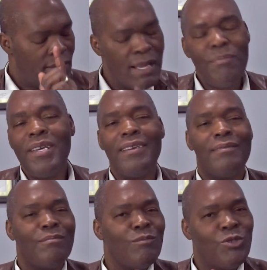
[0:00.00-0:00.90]
let me
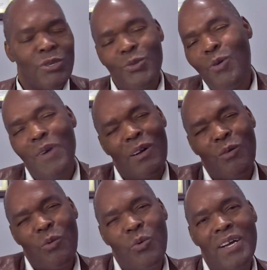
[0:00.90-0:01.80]
just go back
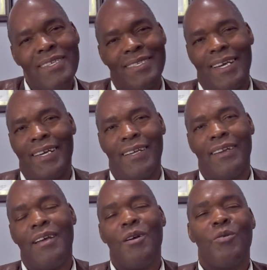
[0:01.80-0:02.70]
1 second.
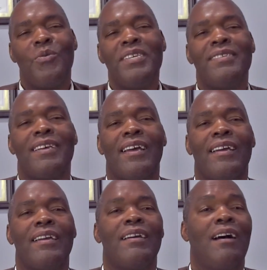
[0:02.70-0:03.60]
We
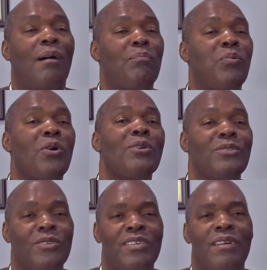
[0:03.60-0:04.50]
say a
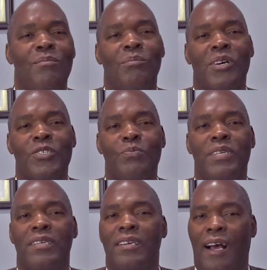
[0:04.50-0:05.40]
person must
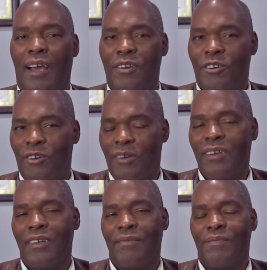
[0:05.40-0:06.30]
be either
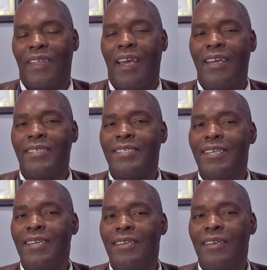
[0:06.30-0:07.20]

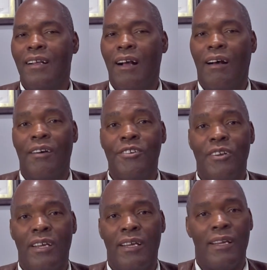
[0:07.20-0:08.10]
18,
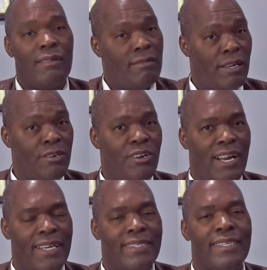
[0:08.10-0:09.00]
under
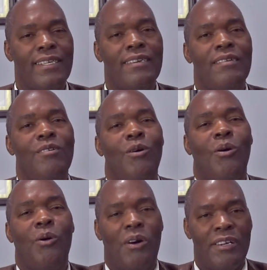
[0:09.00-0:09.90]
19,
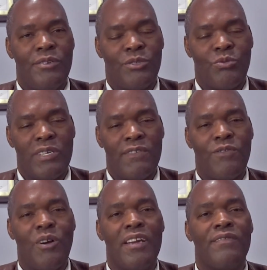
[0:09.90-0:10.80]
or under
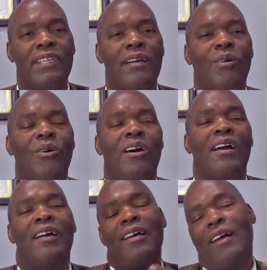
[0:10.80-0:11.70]
24 if they
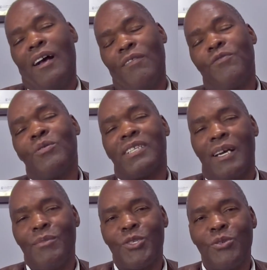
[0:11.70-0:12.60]
are a
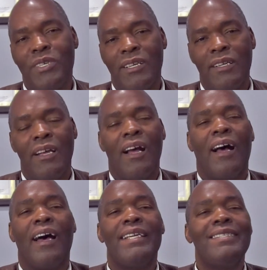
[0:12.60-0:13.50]
full-time student.
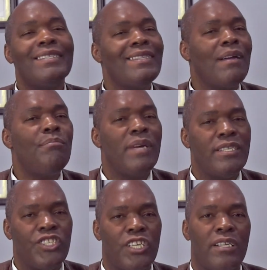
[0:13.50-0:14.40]
I did not
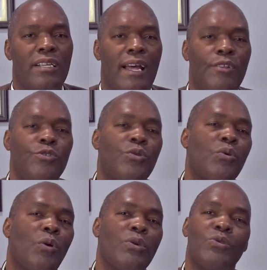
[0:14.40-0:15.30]
mention that you
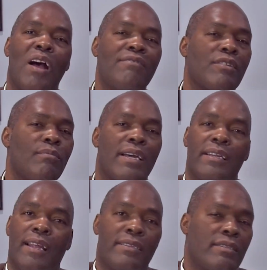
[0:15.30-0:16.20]
could also have
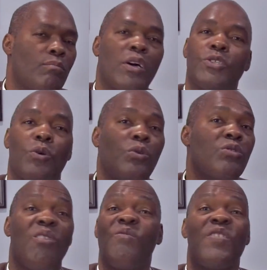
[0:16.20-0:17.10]
somebody that's much
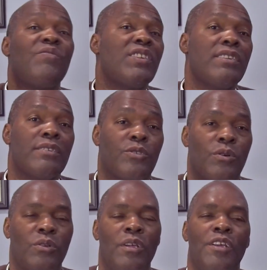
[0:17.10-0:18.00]
older, 50 years old.